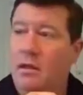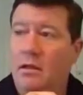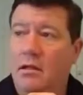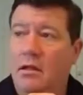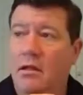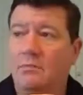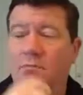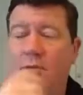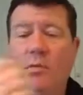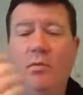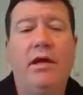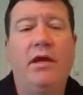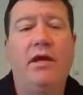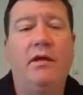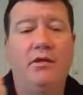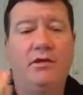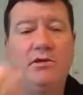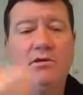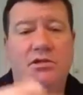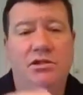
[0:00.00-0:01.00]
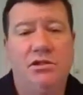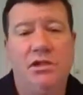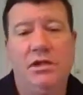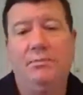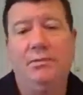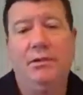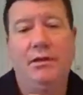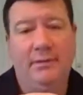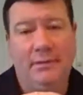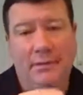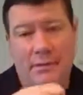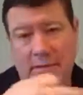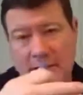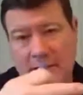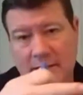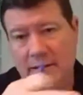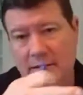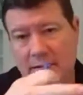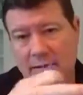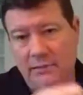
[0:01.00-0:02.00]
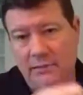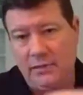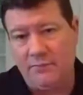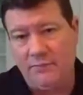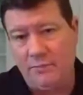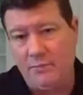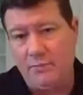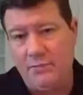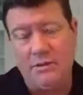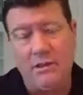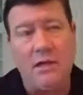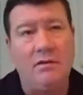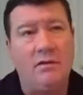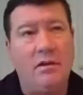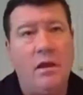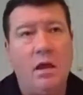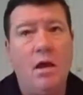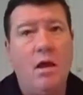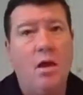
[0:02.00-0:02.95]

but we could use shipping to take us in from the south.